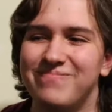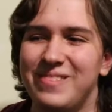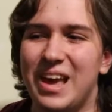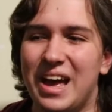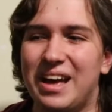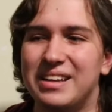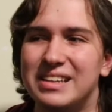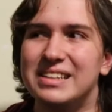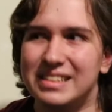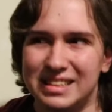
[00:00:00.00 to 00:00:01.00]
yeah,
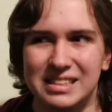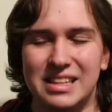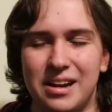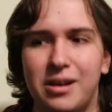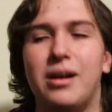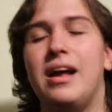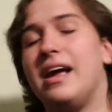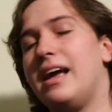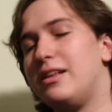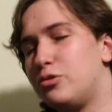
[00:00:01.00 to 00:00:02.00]
it's there.
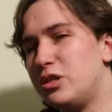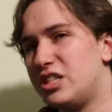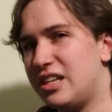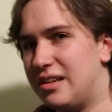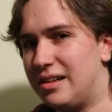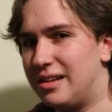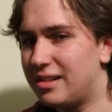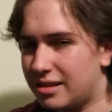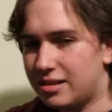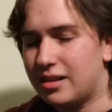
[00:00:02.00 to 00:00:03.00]
It
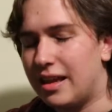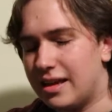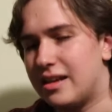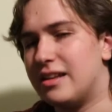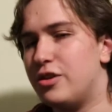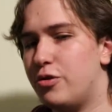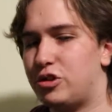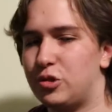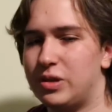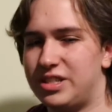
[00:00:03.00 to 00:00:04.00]
twisted, it can do a
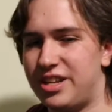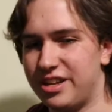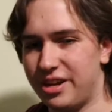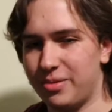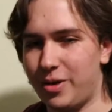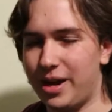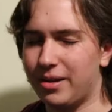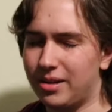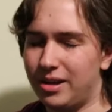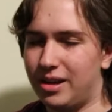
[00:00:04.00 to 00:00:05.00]
twist in a good way.
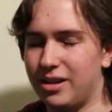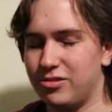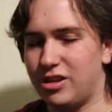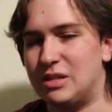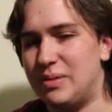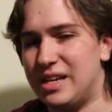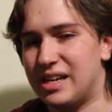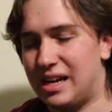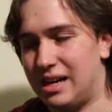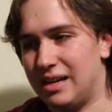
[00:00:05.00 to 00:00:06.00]
Trust me,
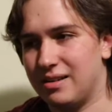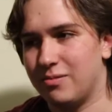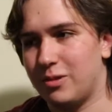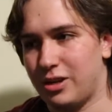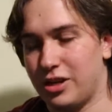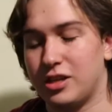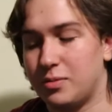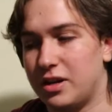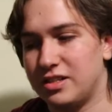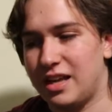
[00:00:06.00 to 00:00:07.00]
when you
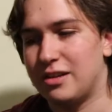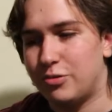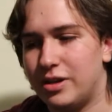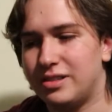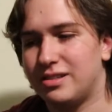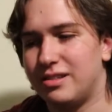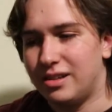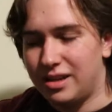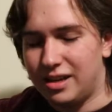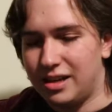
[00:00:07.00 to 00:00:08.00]
experience that twist,
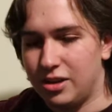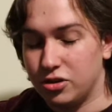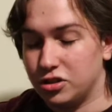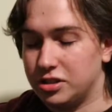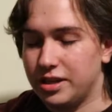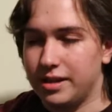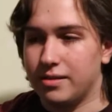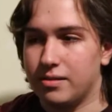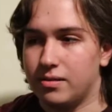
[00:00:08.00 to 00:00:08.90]
you're just like,